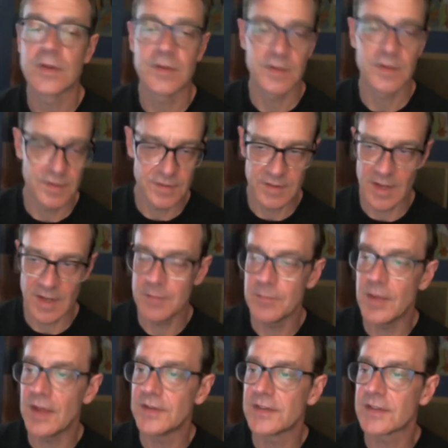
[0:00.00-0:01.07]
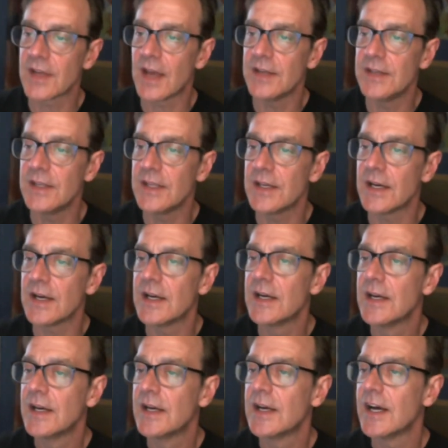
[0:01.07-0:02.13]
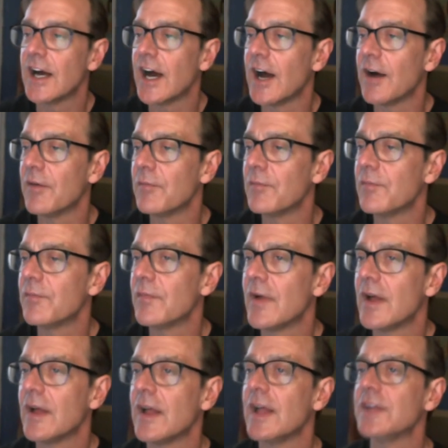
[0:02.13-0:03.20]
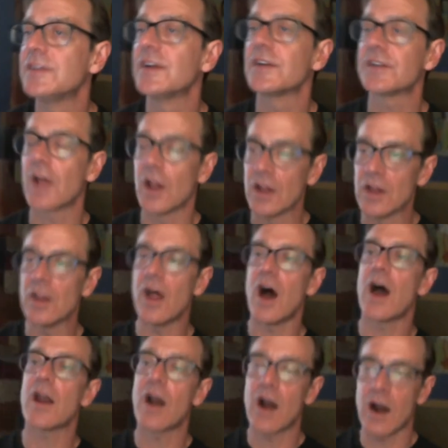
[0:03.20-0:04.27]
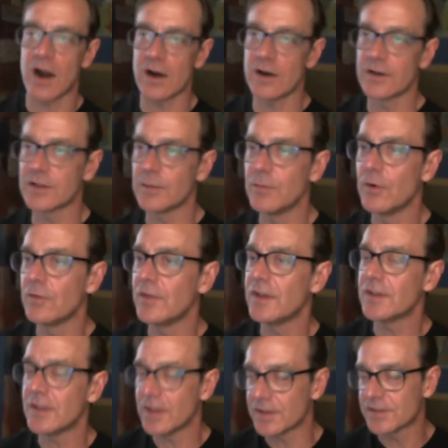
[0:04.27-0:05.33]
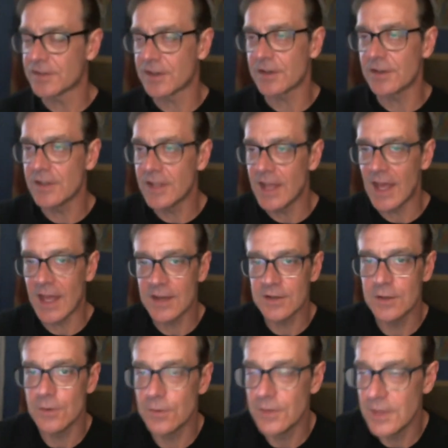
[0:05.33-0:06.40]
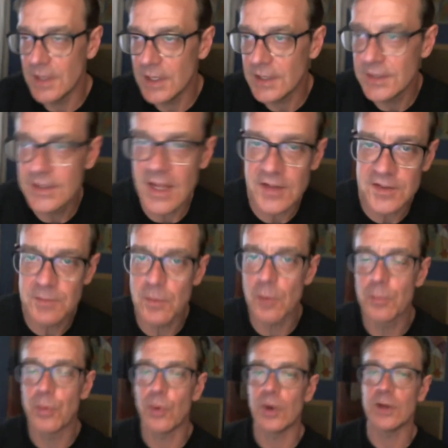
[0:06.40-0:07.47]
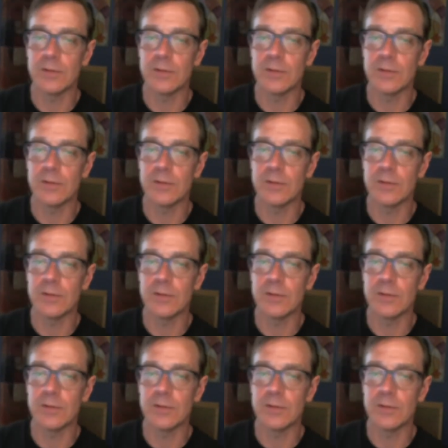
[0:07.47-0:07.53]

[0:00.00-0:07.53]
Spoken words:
Same basic idea. It's just a lot harder to move these, and you certainly can't do the decimal point